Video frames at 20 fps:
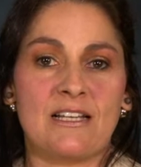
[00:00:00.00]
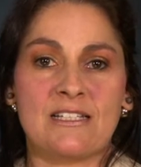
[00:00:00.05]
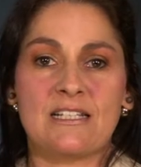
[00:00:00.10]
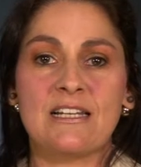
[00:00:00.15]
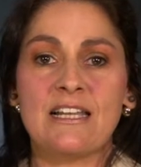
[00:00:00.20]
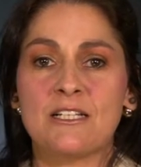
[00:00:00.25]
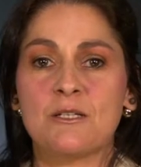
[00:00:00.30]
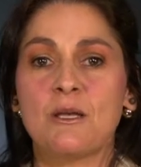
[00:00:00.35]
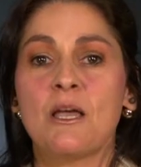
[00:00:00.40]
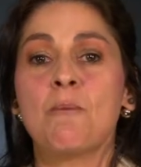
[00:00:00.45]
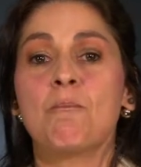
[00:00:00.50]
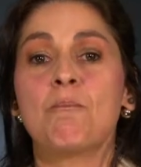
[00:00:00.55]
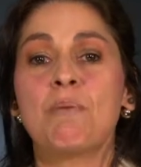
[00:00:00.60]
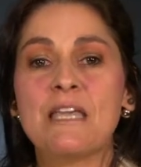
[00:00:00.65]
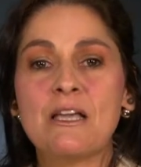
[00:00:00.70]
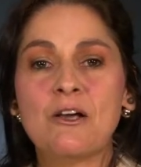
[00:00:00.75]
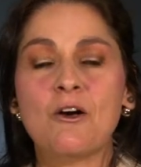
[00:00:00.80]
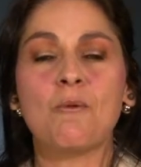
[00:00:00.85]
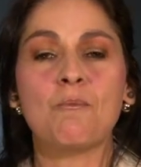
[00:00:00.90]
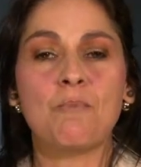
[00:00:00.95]
us. Let's
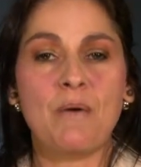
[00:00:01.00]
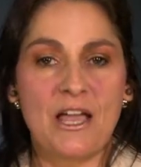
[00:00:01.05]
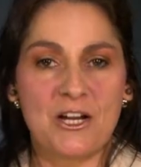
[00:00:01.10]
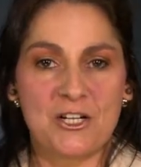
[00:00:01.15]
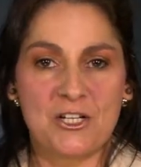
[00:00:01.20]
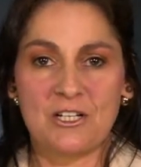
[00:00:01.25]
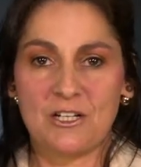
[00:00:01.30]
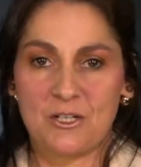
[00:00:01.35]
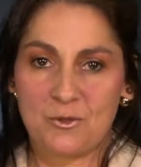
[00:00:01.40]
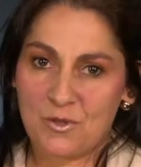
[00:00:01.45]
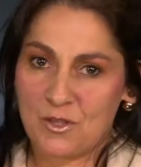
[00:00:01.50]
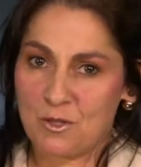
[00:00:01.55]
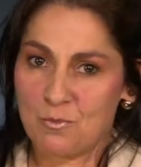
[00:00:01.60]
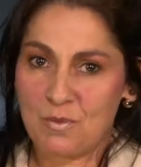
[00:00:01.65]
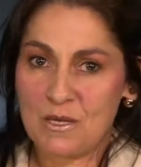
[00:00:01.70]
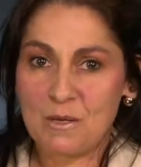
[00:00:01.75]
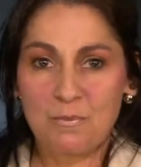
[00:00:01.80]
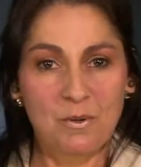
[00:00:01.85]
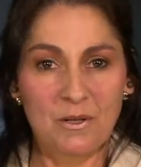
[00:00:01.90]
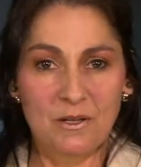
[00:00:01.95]
be compassionate with the
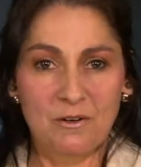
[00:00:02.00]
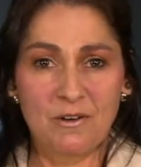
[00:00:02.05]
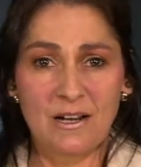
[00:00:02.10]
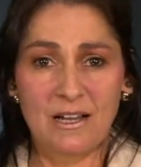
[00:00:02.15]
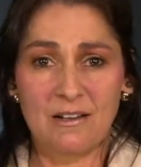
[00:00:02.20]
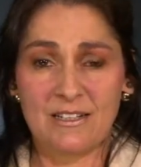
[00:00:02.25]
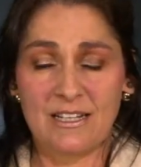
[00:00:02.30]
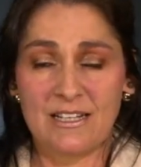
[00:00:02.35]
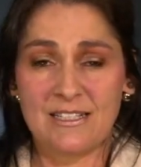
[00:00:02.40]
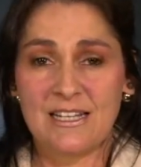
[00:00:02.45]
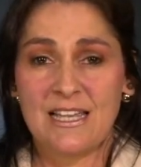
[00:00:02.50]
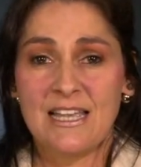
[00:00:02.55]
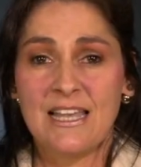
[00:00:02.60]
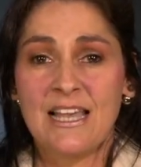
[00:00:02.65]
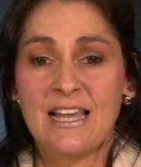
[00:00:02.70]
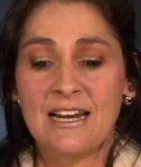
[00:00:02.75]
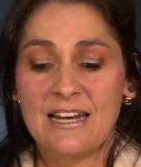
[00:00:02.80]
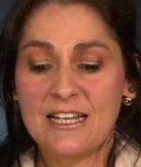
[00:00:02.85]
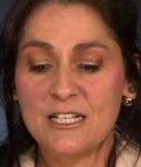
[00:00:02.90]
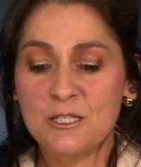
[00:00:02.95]
people around us.
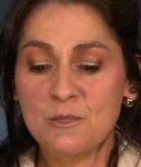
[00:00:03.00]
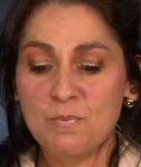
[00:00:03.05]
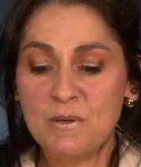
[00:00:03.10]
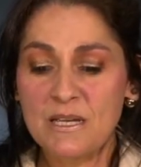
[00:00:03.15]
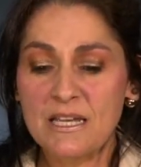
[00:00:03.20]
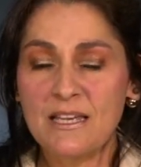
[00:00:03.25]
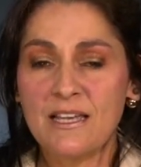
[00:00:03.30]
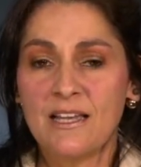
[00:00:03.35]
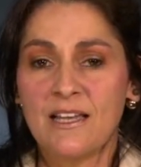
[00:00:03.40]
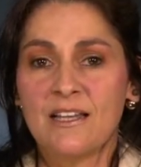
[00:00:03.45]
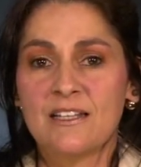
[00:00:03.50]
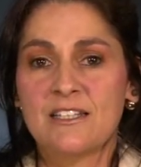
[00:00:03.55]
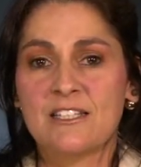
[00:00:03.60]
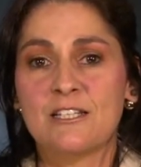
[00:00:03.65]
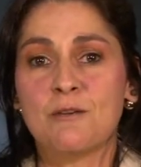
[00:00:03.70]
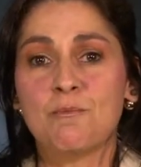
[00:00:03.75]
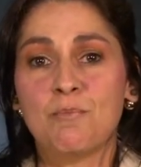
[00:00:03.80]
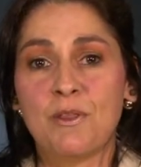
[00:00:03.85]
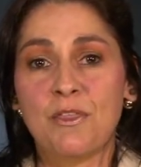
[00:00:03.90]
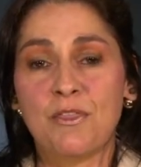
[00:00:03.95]
Let's be
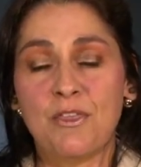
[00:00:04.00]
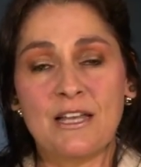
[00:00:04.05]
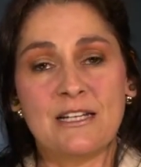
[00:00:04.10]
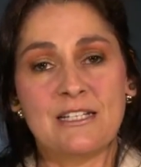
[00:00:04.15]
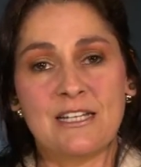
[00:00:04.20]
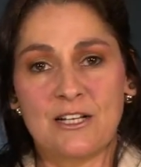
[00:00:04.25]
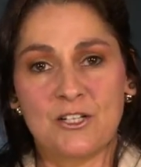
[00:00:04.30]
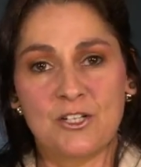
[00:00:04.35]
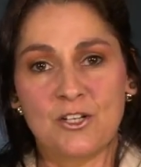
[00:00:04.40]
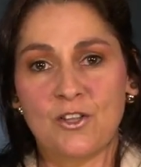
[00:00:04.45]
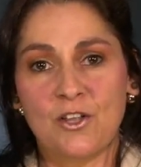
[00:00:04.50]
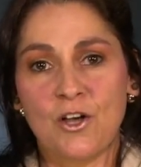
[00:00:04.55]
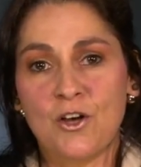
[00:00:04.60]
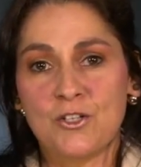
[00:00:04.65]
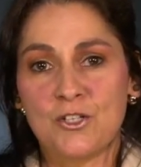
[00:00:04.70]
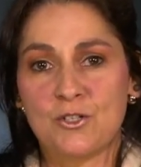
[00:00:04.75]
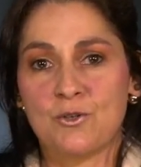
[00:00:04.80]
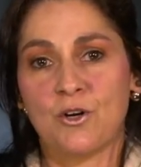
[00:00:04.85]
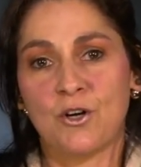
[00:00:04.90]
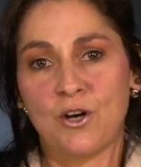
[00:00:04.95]
sympathetic to
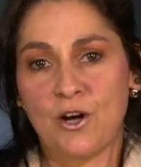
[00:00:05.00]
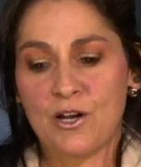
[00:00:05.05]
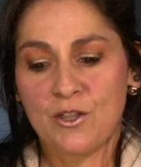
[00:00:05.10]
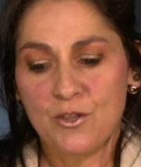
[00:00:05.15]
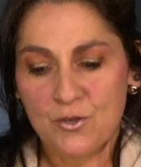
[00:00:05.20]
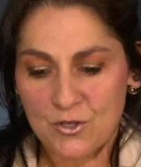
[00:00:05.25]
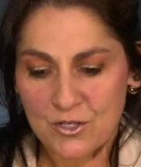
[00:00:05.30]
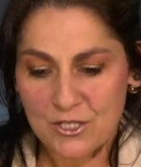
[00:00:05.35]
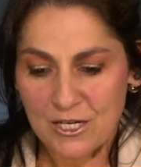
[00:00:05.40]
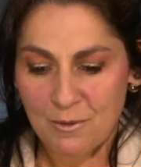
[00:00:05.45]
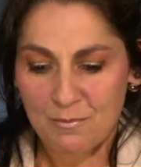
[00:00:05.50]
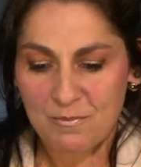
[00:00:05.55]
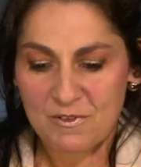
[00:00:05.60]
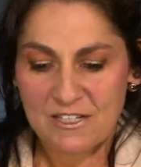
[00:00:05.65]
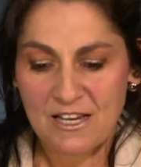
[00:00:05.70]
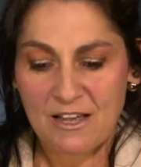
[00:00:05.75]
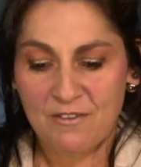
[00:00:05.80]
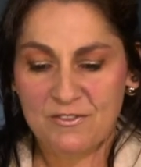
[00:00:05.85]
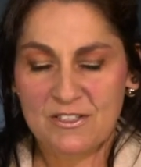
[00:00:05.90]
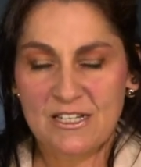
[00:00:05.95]
those who are going through
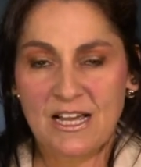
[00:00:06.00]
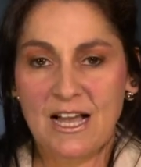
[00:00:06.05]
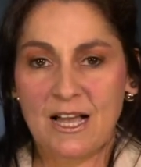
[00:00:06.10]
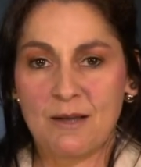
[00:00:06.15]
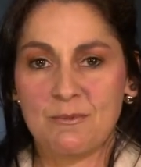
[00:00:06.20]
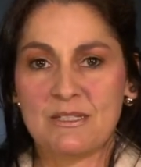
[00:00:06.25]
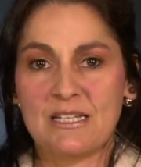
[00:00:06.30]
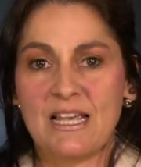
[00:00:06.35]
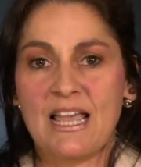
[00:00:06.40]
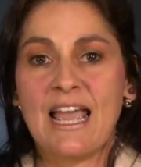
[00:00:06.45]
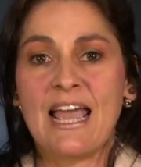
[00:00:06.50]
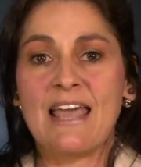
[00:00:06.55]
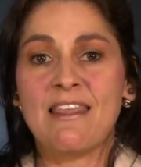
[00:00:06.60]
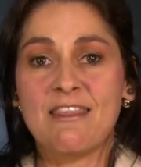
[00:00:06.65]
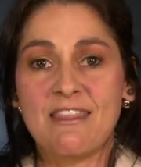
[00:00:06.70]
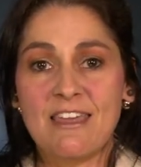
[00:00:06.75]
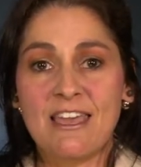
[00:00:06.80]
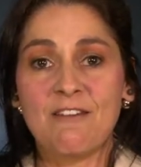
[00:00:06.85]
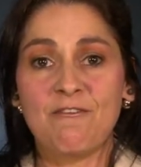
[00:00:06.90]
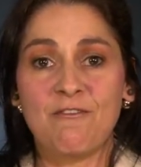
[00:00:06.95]
tough, tough times,
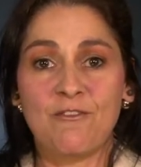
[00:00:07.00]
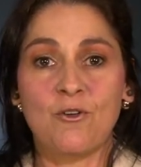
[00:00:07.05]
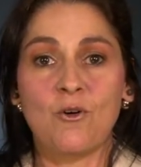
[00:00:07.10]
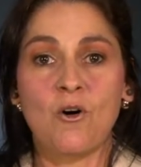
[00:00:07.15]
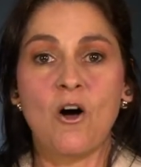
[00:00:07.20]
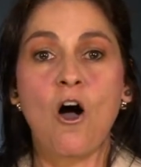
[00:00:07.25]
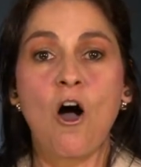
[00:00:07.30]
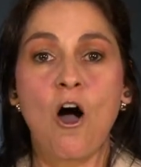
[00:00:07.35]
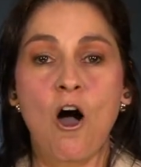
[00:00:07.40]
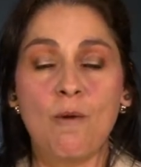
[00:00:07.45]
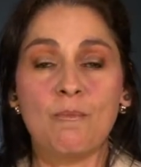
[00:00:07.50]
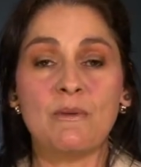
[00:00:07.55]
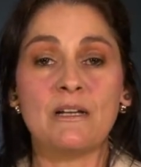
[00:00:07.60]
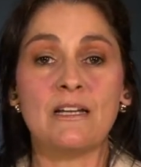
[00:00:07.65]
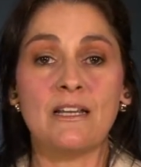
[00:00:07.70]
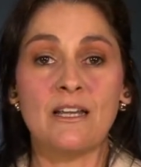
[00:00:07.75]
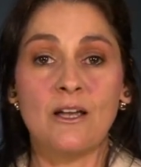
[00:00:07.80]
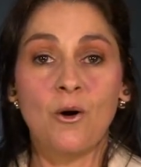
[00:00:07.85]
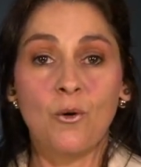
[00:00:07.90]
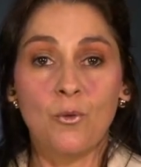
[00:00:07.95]
and therefore
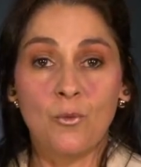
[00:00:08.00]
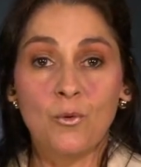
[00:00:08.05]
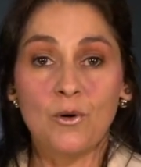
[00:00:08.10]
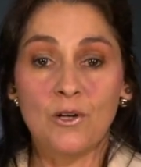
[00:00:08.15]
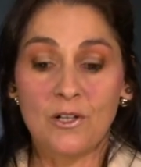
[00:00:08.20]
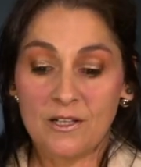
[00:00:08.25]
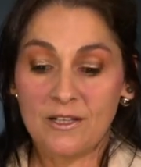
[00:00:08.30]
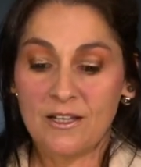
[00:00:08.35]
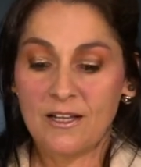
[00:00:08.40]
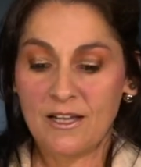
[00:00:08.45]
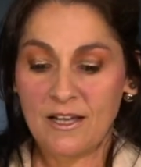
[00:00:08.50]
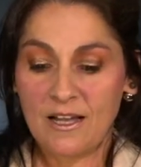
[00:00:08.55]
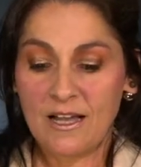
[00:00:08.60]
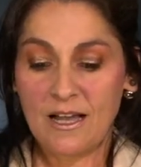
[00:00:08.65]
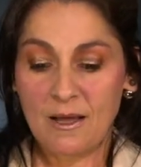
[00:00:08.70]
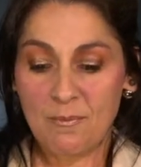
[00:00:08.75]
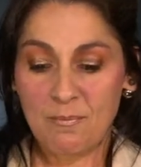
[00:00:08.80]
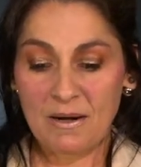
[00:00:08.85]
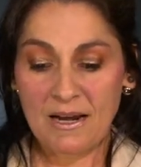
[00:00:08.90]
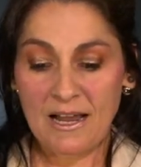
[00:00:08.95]
harmony will
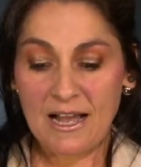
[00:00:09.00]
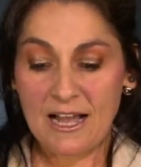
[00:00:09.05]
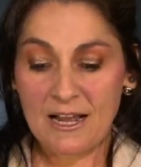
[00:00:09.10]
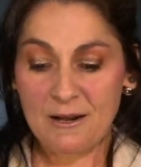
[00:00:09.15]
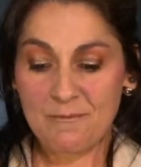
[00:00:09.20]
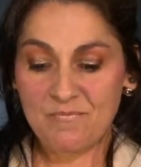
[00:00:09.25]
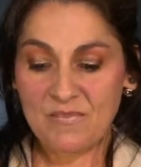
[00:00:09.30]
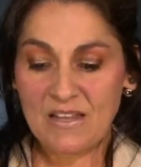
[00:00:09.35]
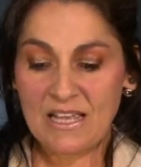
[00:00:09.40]
apply.